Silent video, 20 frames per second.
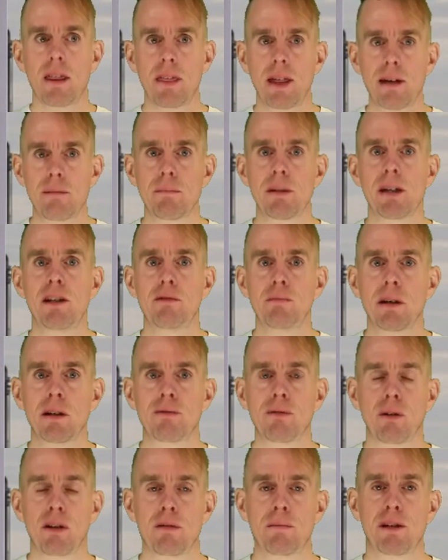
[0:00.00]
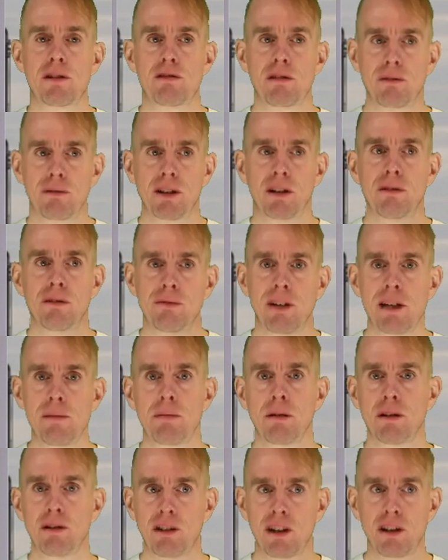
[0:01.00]
That means my volumetric flow of
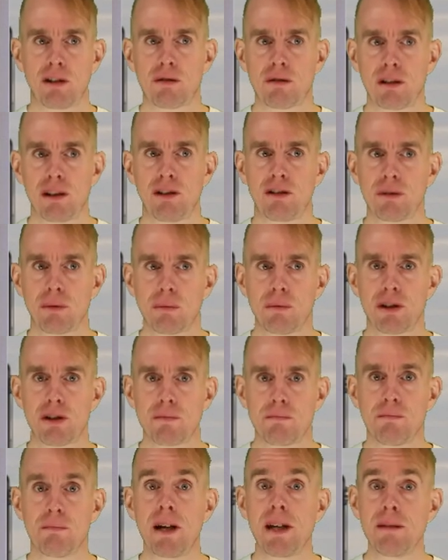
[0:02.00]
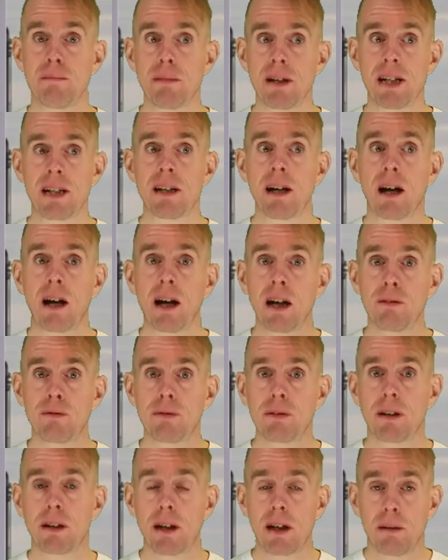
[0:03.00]
vapour has increased, which may mean
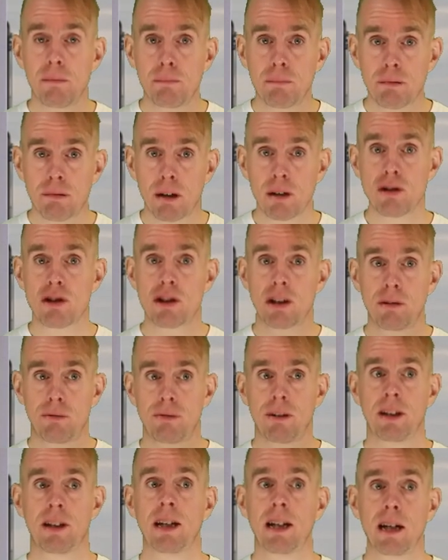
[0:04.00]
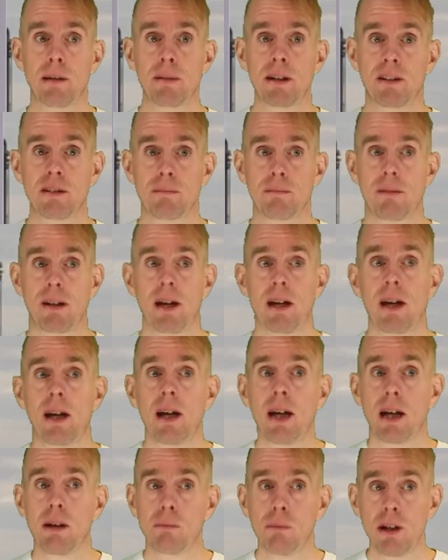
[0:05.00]
I've approached a flooding limit,
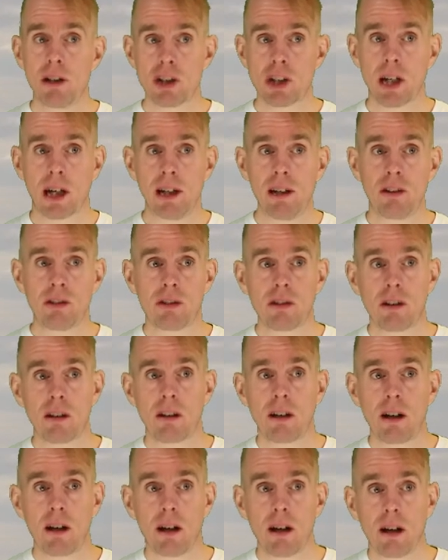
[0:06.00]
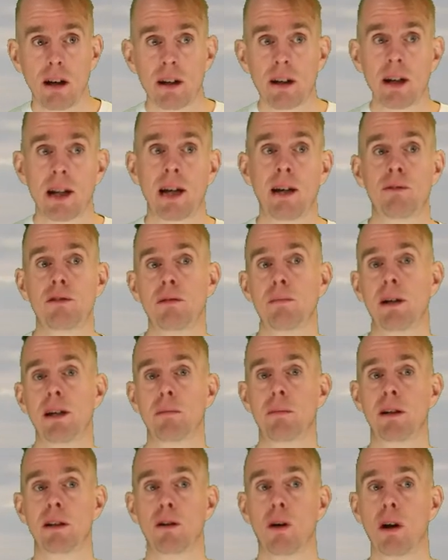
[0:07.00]
in which case I'm going to have to
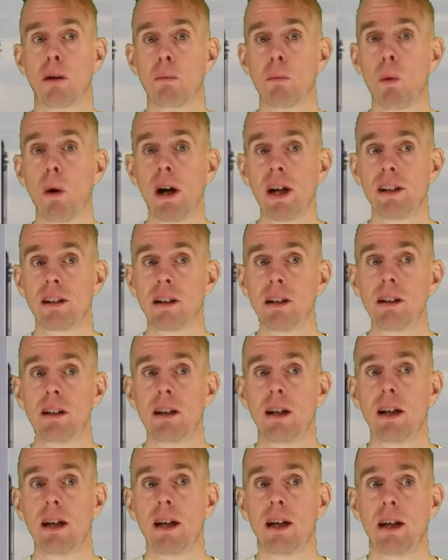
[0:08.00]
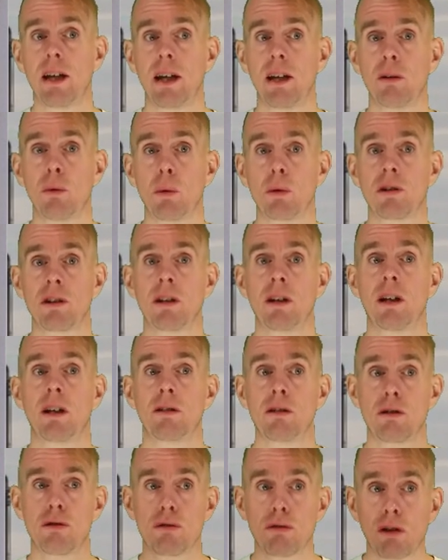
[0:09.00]
make my column wider in order
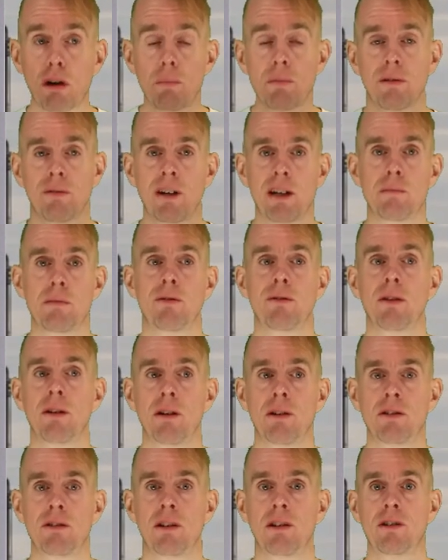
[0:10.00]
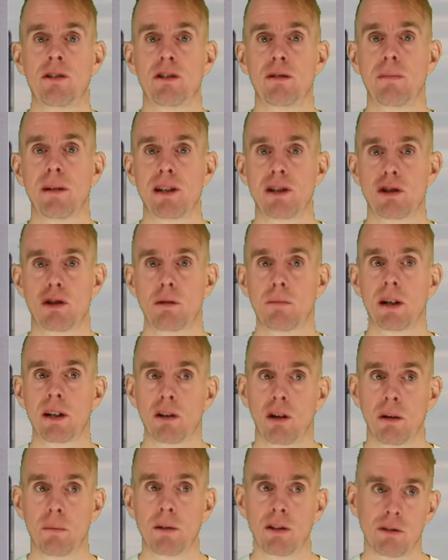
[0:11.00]
to drop the vapour velocities to make sure
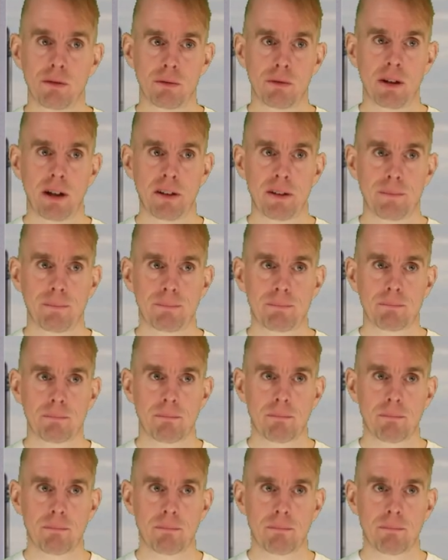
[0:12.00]
my column doesn't flood.